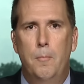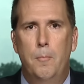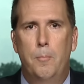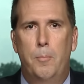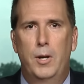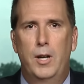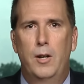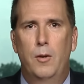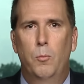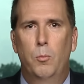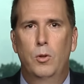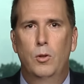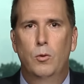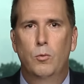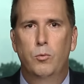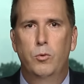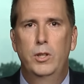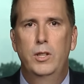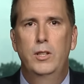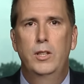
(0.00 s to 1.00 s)
but we're
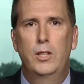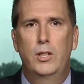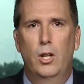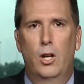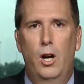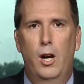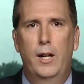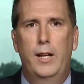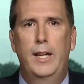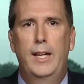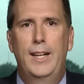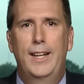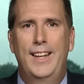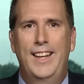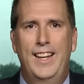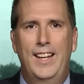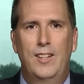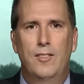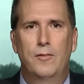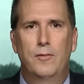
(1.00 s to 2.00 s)
really
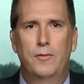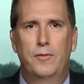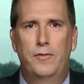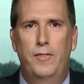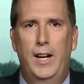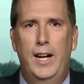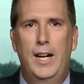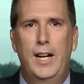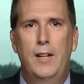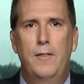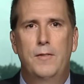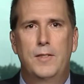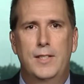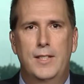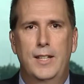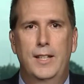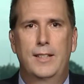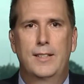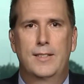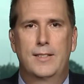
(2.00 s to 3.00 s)
talking five,
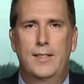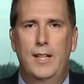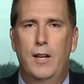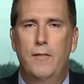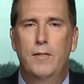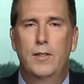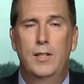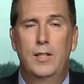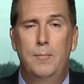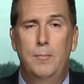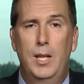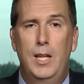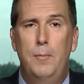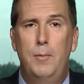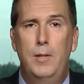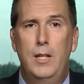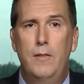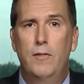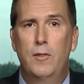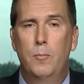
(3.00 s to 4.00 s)
six, seven,
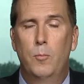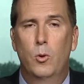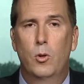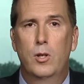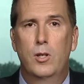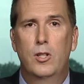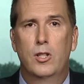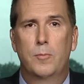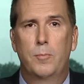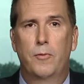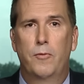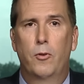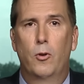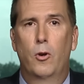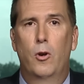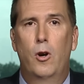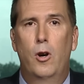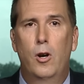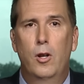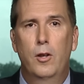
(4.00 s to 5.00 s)
maybe even more years
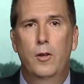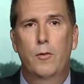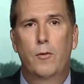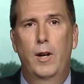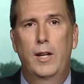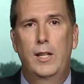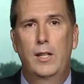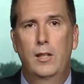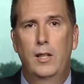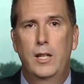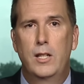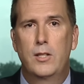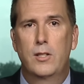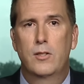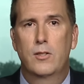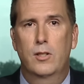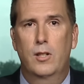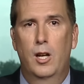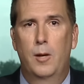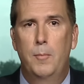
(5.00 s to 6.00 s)
before all the
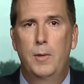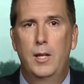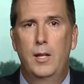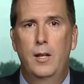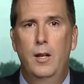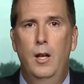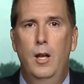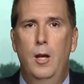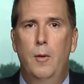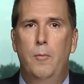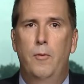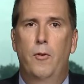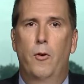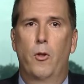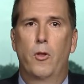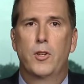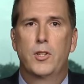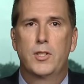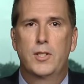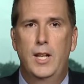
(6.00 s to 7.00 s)
regulations come in,
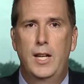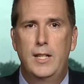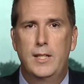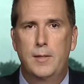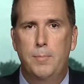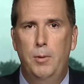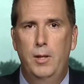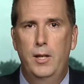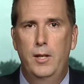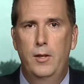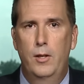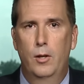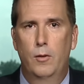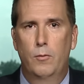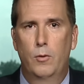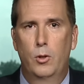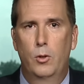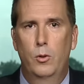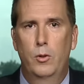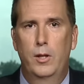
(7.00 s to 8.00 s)
before the states play their
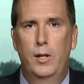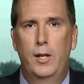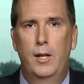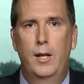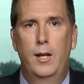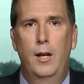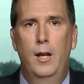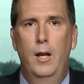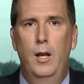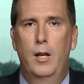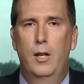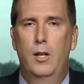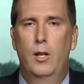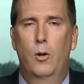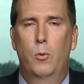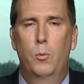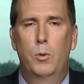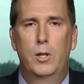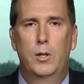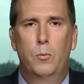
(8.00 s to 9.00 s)
role in it. You
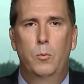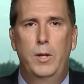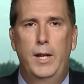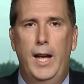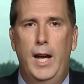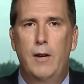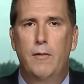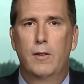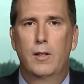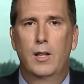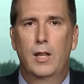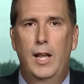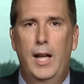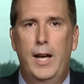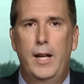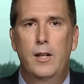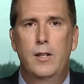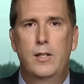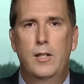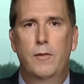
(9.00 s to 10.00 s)
know, we have a
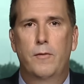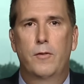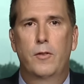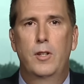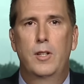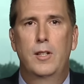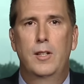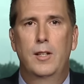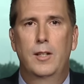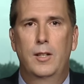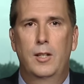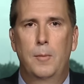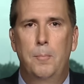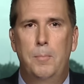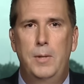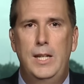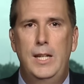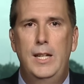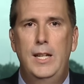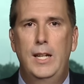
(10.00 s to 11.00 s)
lot of different
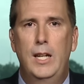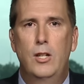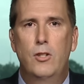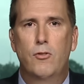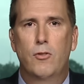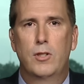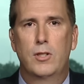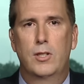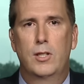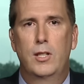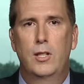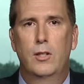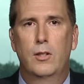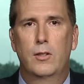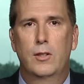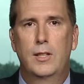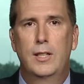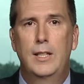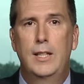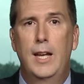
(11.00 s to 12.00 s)
competing interests
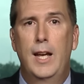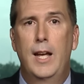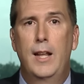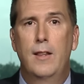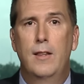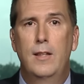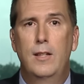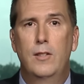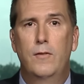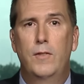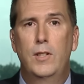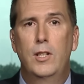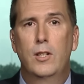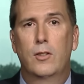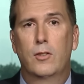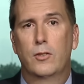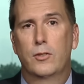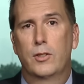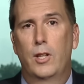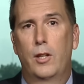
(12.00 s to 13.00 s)
here to get these
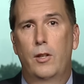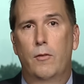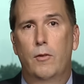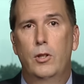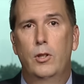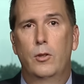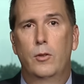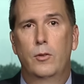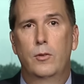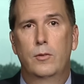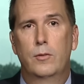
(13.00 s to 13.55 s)
vehicles on the road.